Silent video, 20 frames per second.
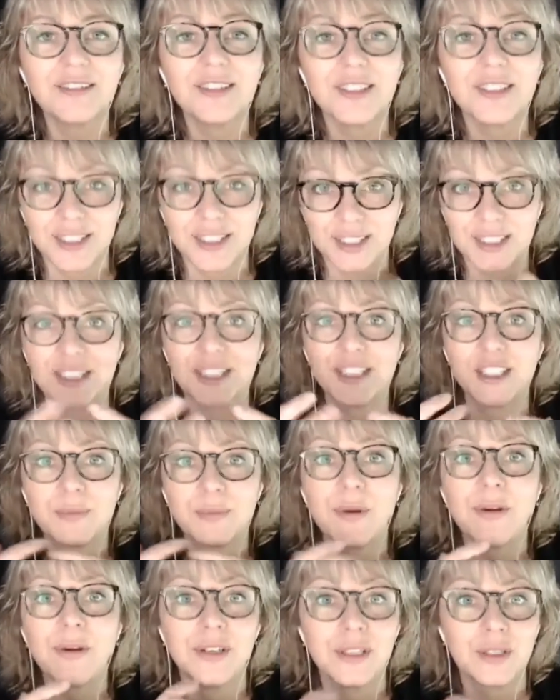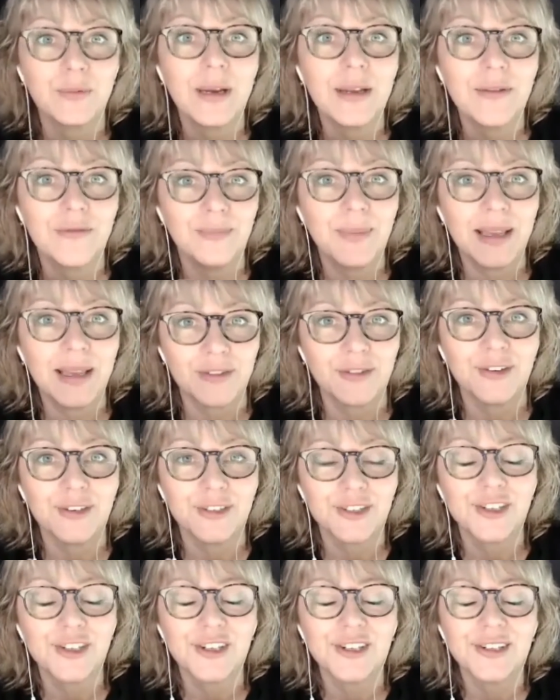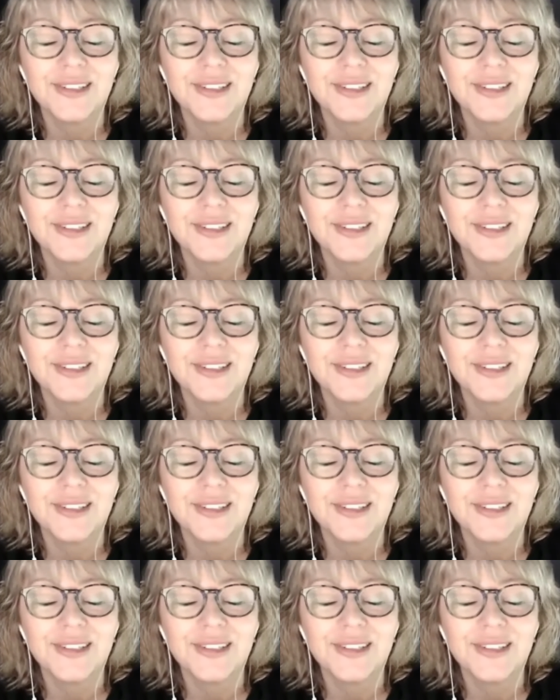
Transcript: Because it's an experience we've been through too.